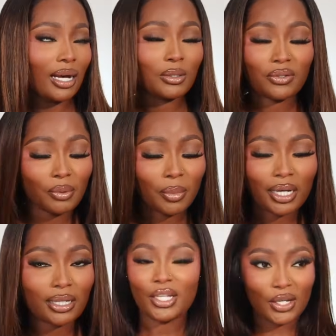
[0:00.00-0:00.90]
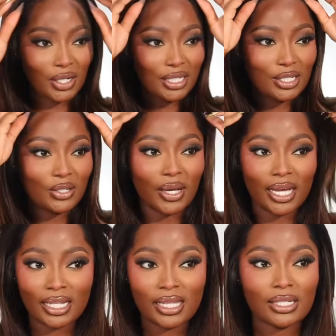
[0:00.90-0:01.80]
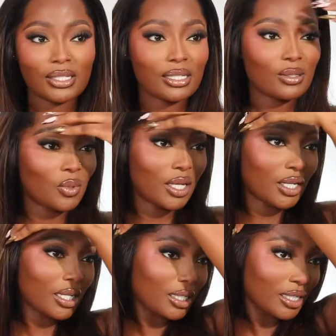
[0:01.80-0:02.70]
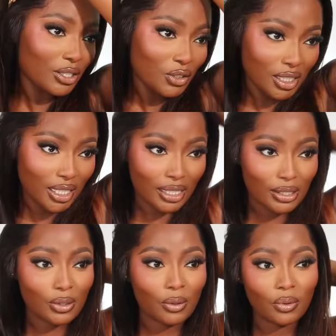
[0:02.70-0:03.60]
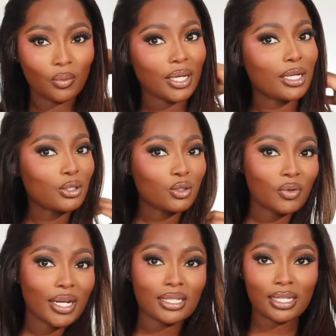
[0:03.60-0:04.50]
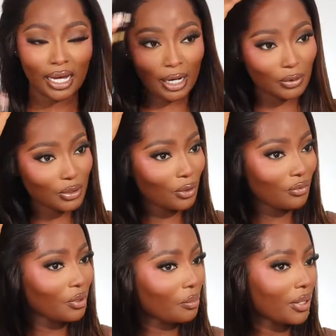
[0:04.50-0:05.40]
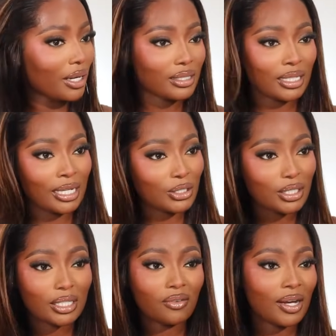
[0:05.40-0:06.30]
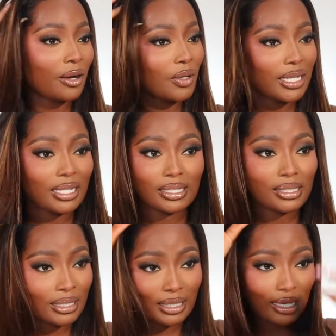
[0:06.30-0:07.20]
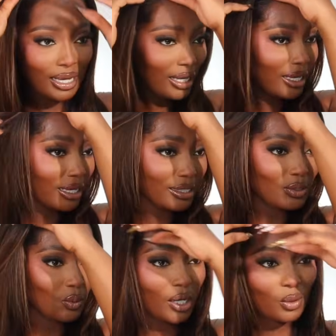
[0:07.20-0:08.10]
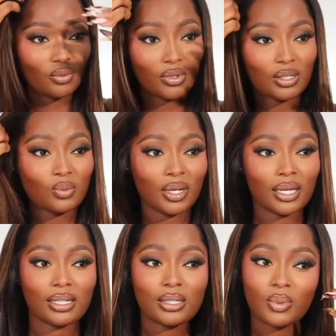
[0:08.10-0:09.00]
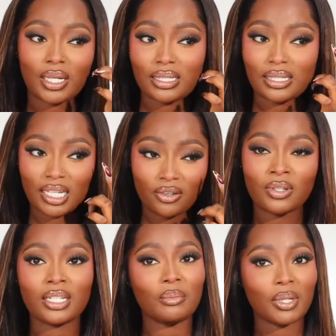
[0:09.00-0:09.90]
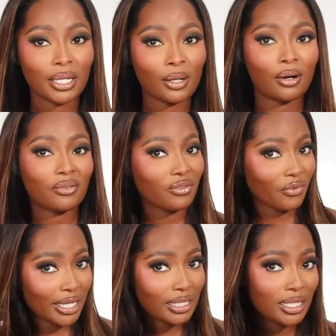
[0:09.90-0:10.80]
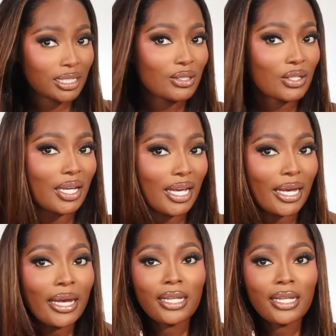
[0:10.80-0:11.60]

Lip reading: out of the box. You don't need to do anything to this wig. You can literally install the wig straight out of the box, and I just love how easy it is to work with this wig. This wig is definitely beginner friendly. So yeah,